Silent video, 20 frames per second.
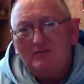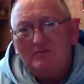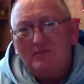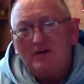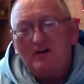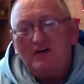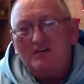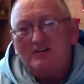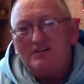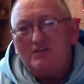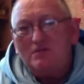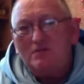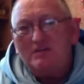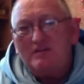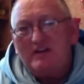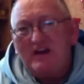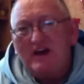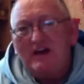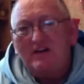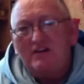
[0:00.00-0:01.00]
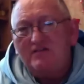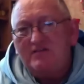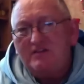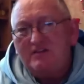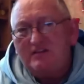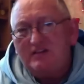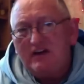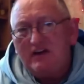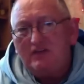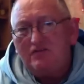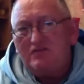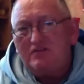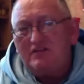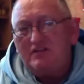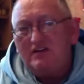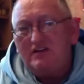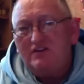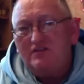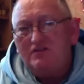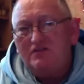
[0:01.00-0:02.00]
because there was lack of
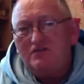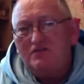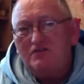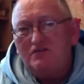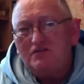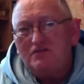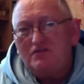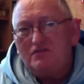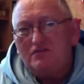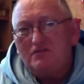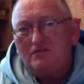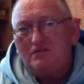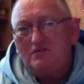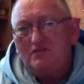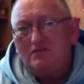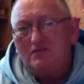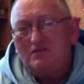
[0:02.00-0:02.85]
integrity and truth.